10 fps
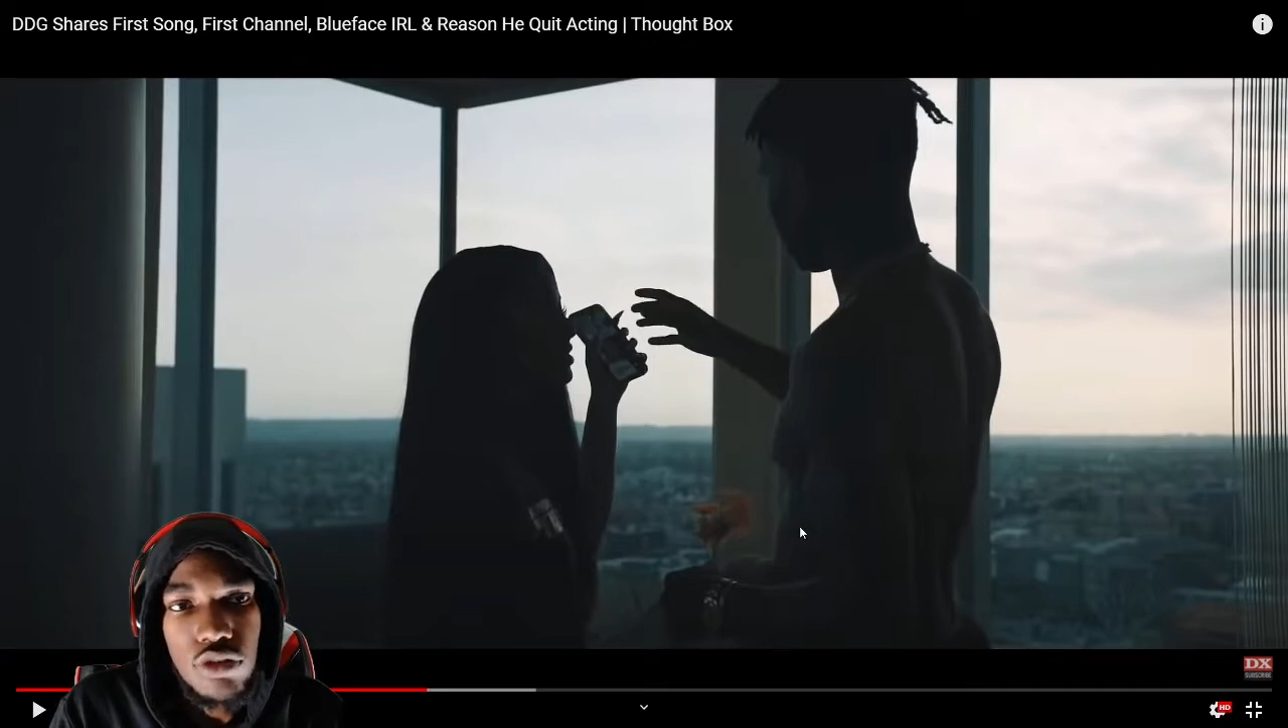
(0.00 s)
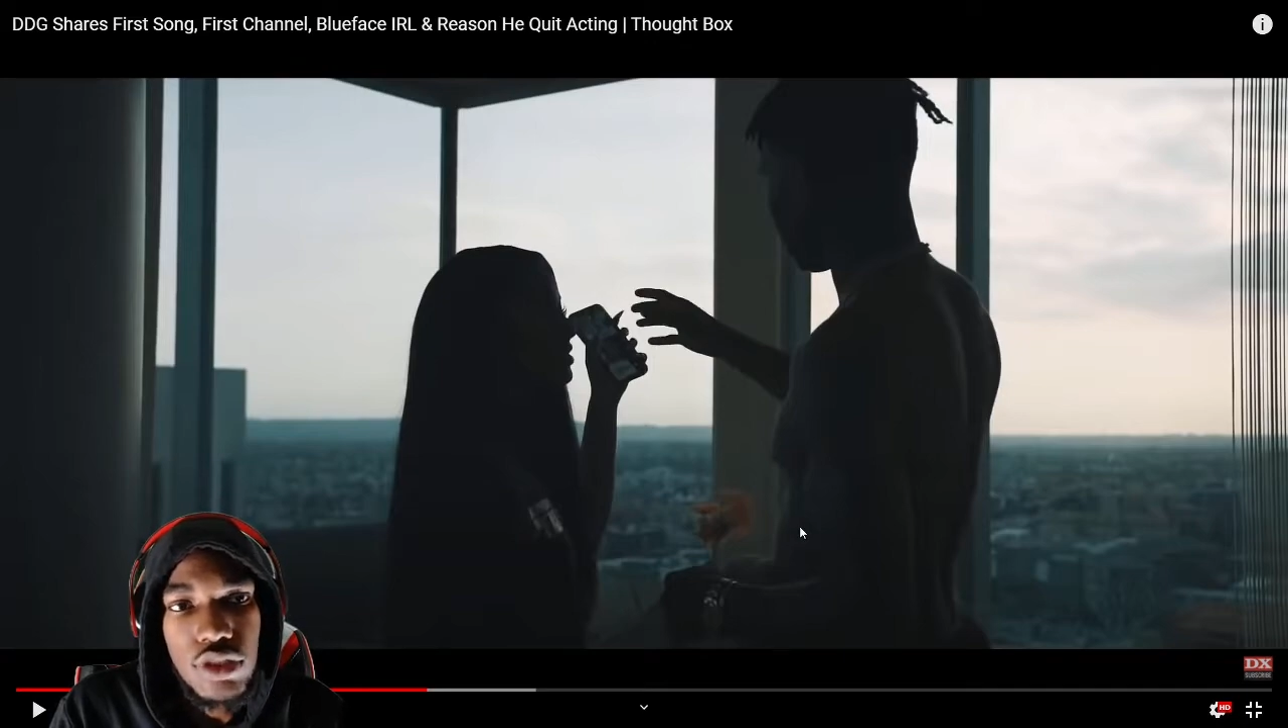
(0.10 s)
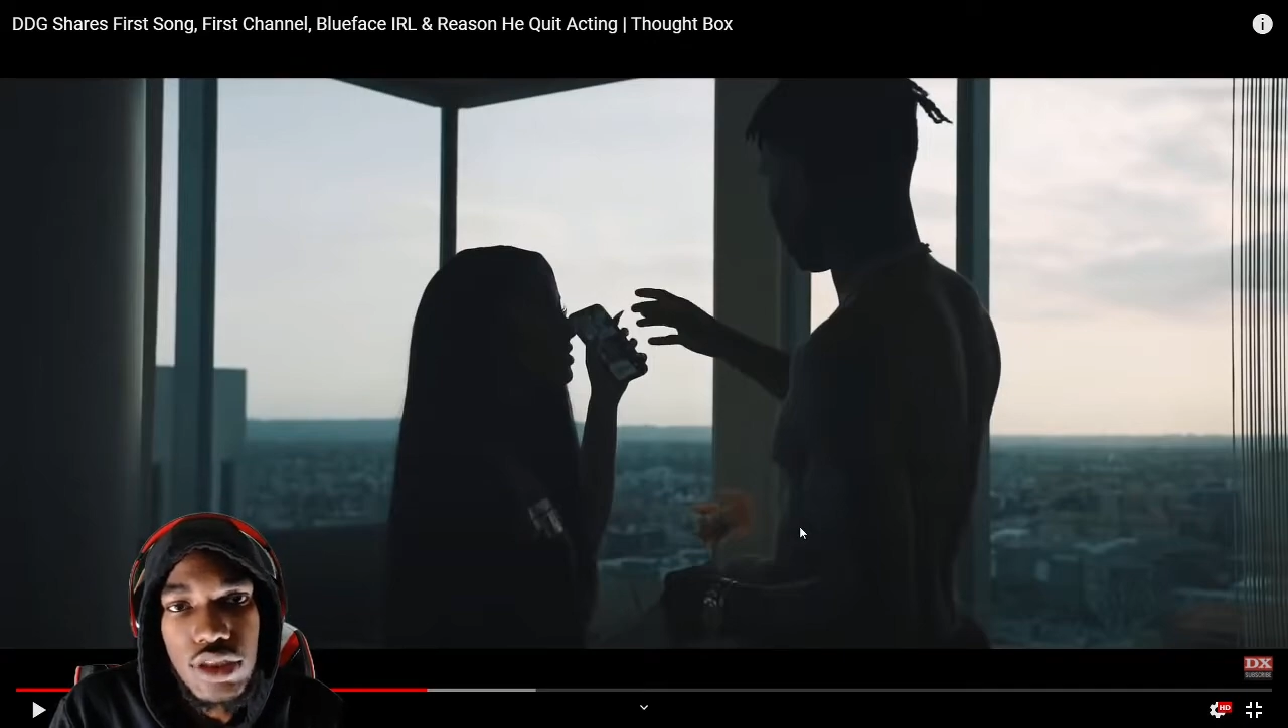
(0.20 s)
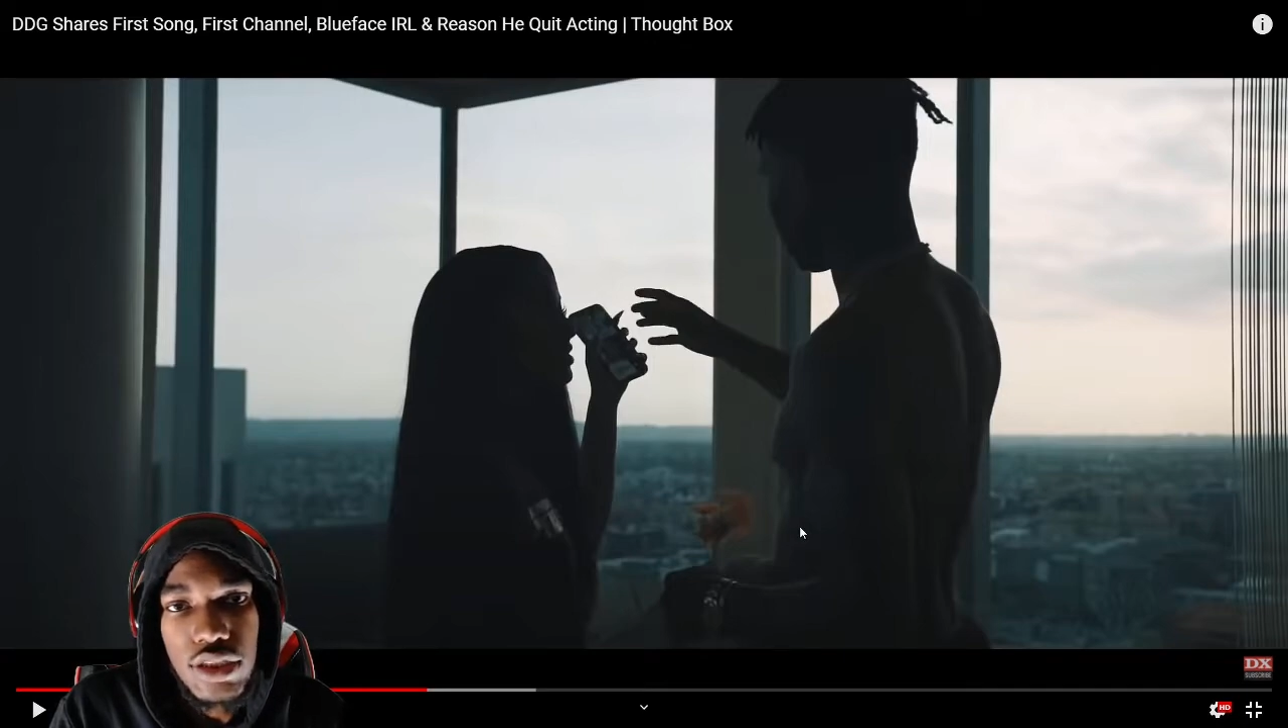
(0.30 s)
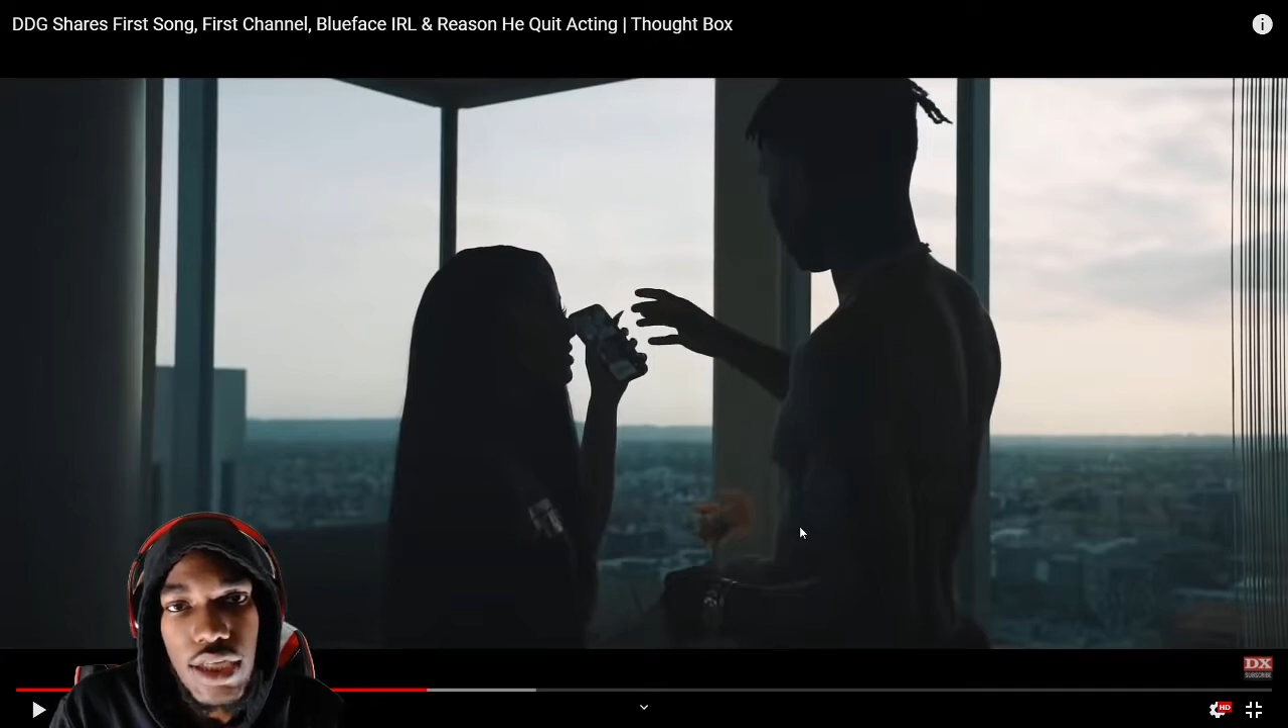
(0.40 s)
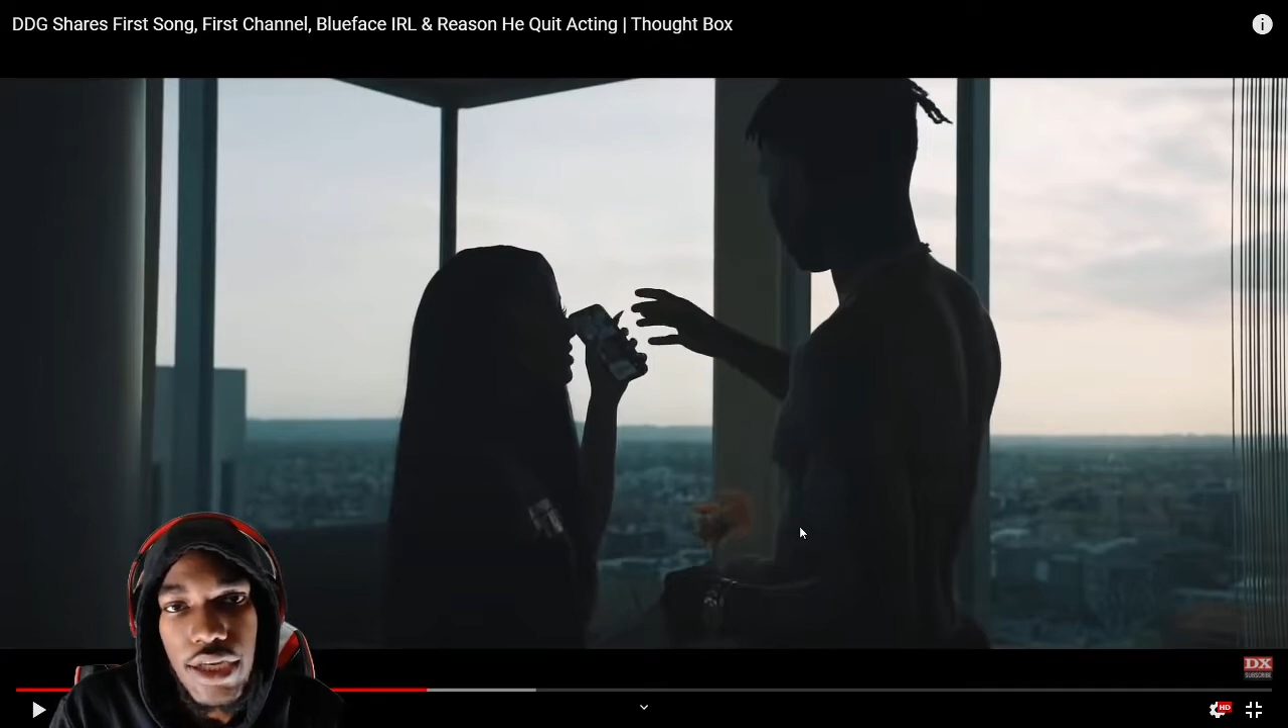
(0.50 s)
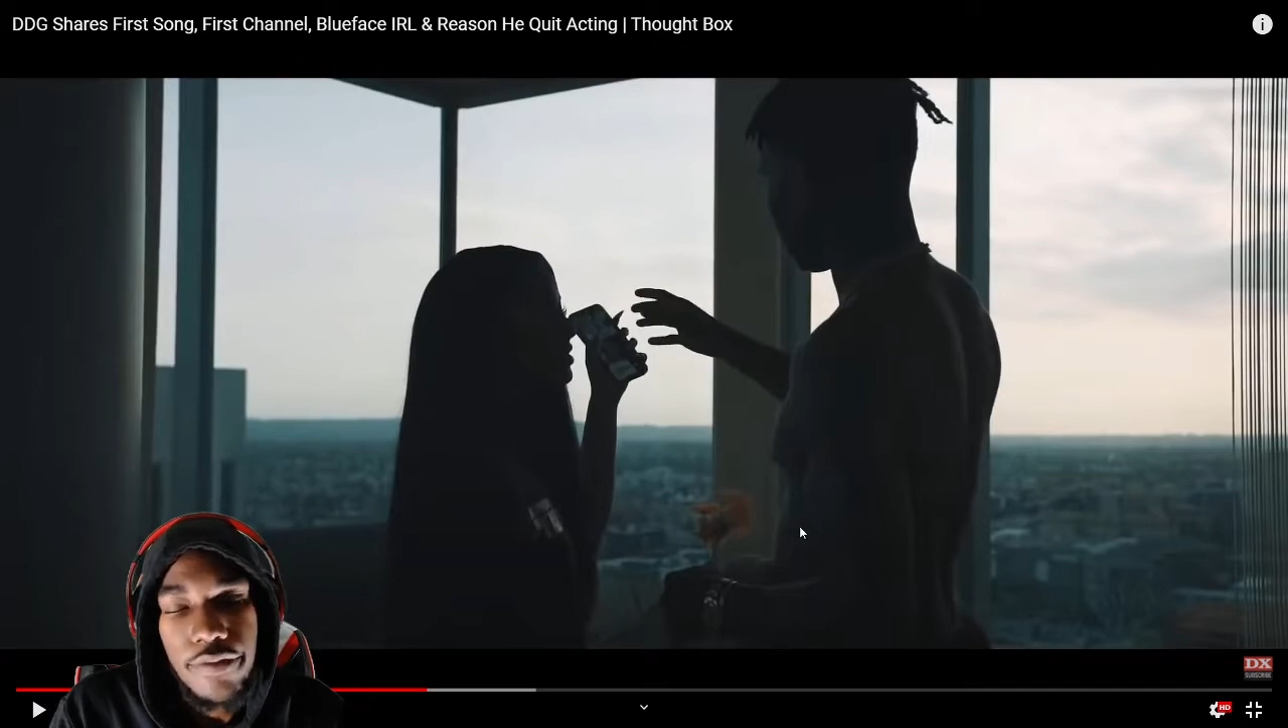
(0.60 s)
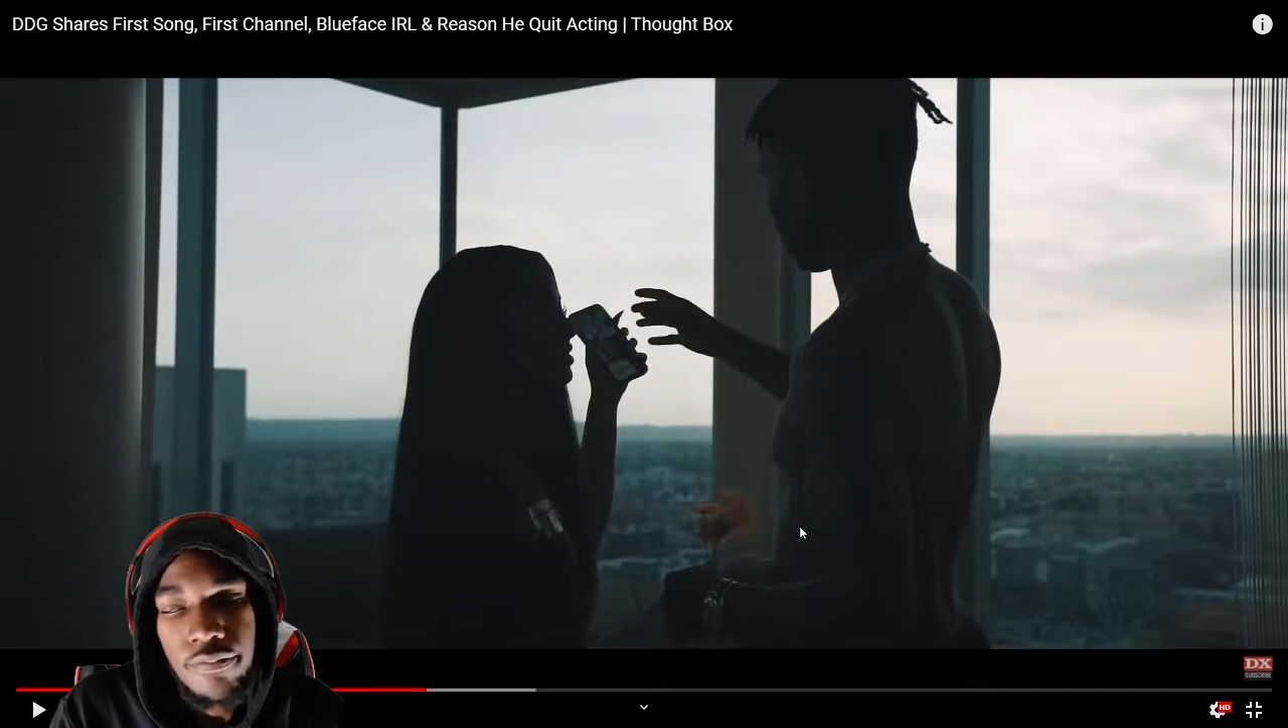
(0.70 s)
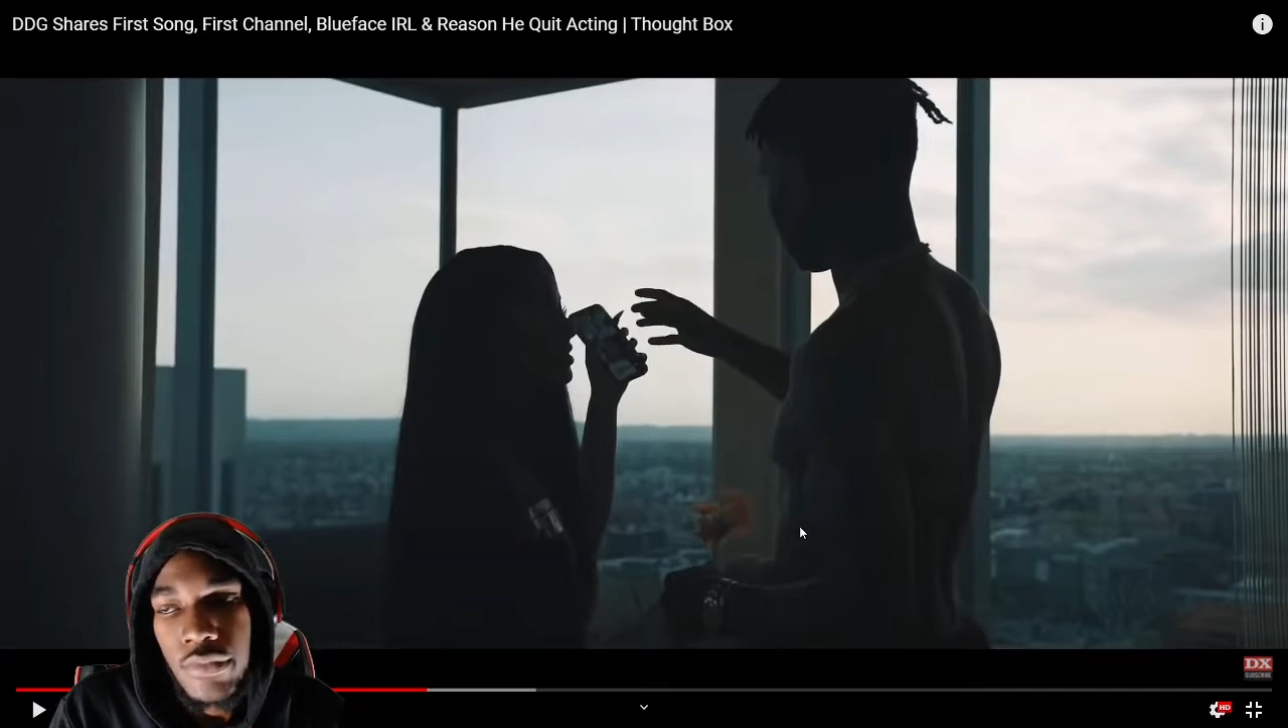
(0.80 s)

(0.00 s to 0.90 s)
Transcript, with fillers: Cause he's like,